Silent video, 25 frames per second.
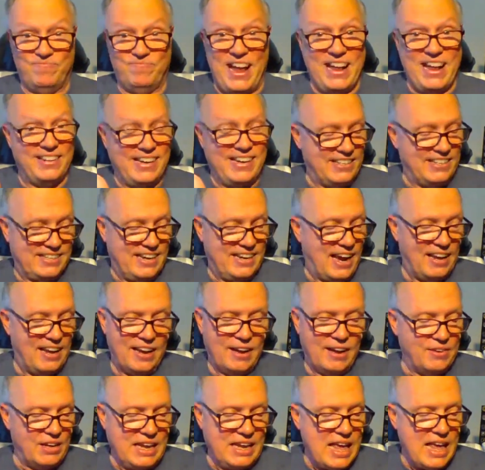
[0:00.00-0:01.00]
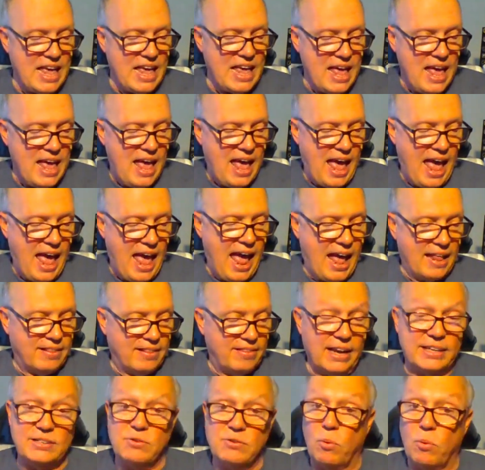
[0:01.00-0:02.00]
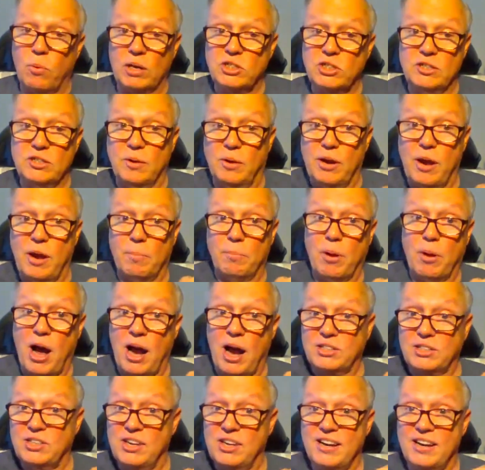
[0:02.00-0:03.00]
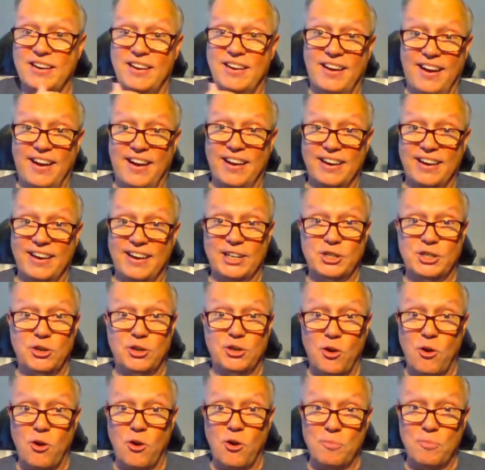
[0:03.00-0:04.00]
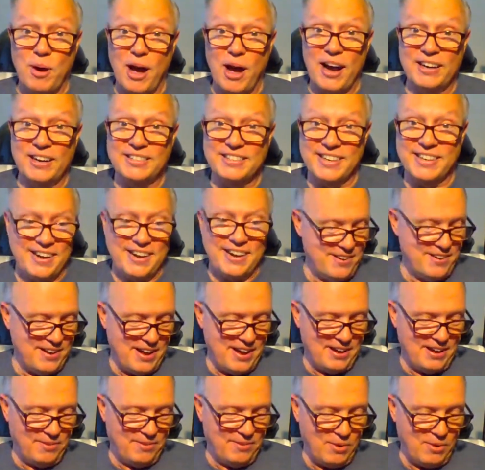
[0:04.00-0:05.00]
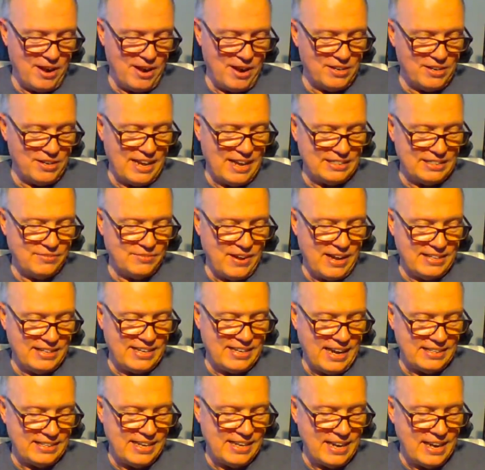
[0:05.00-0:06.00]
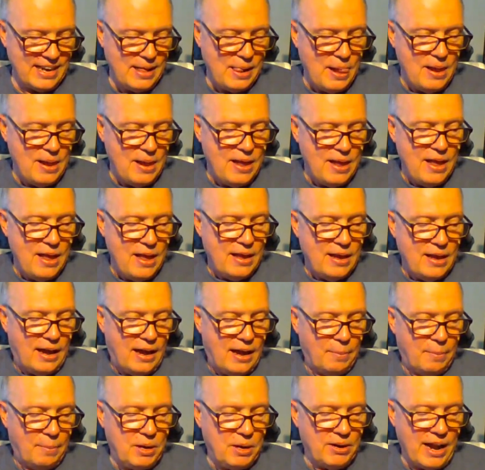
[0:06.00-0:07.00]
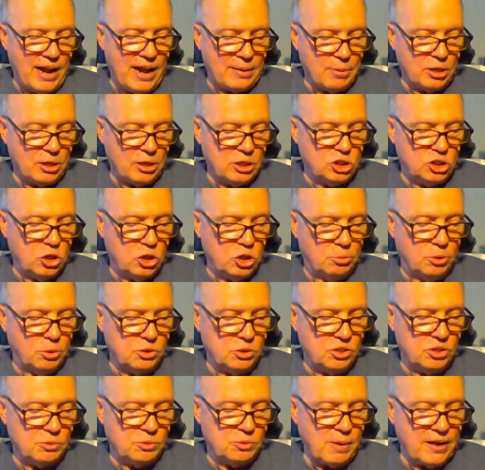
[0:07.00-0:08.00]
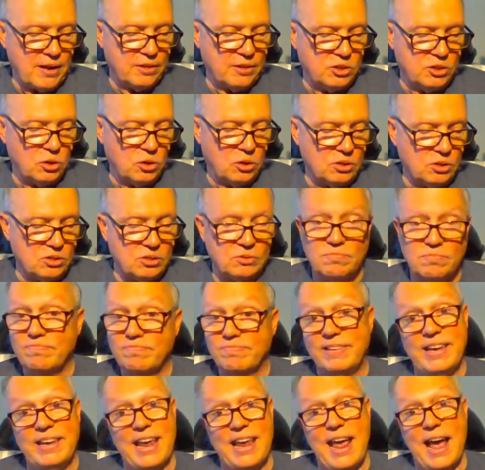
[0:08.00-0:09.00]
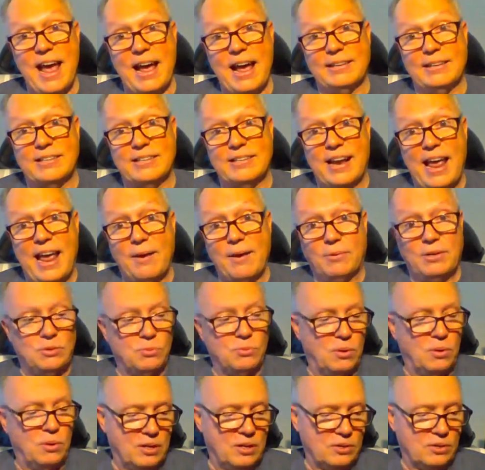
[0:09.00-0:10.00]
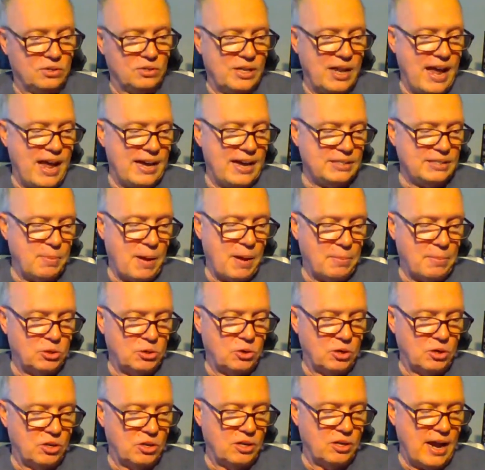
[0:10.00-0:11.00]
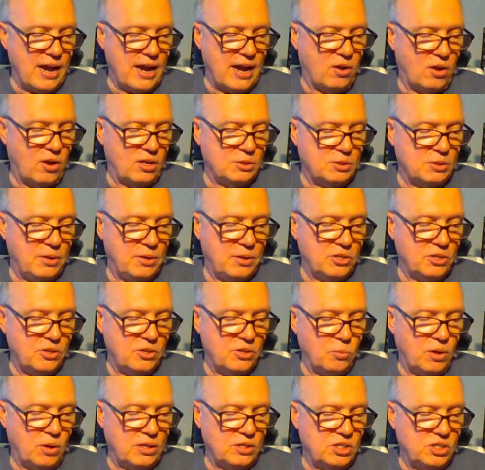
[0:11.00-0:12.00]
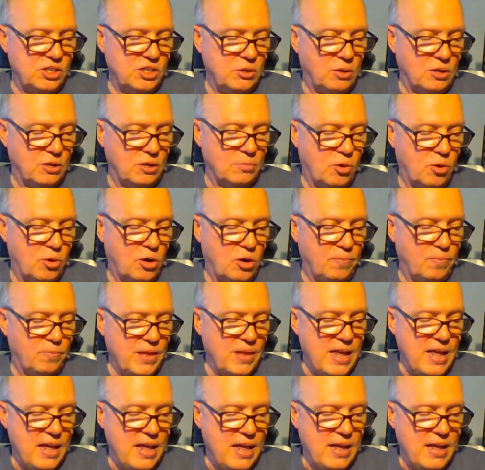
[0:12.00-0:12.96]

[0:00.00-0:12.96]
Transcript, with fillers: Fantastic. I love it. And thanks for watching the unboxing. Get your own mugs and whatever. That's fantastic. Peter Heckma, good show, Bruce, in spite of the trolls. Yeah, today was one of those days. Pamela Jordan, good night all. It's been an interesting one. See you all tomorrow.